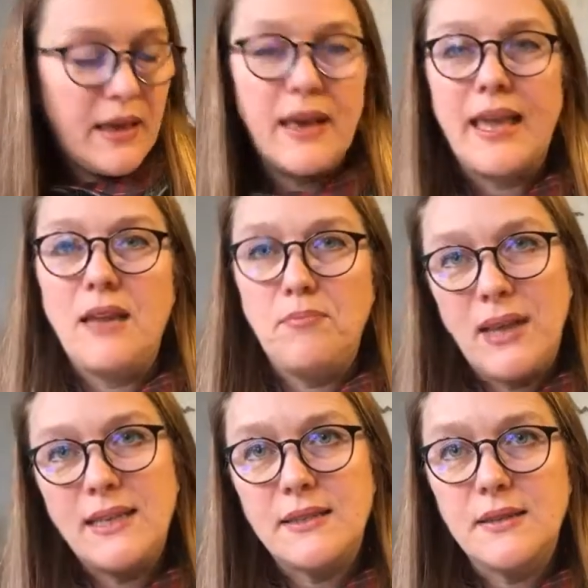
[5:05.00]
Again,
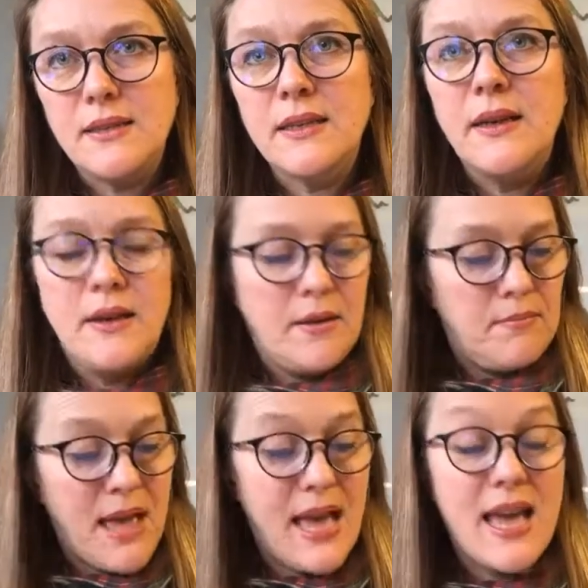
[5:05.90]
peasant,
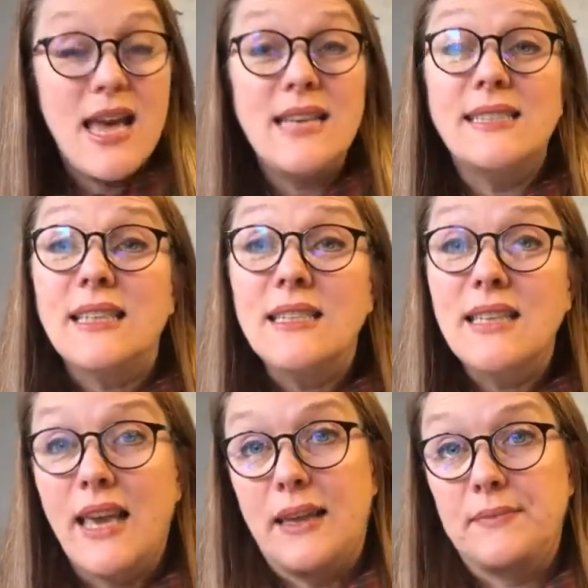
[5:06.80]
peasant
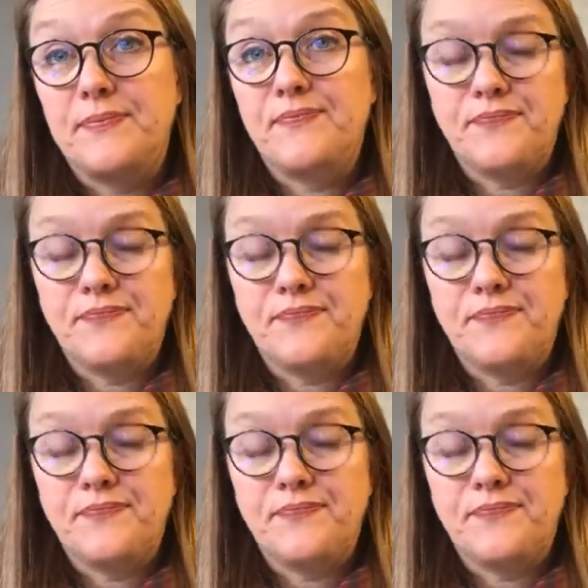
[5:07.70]
king.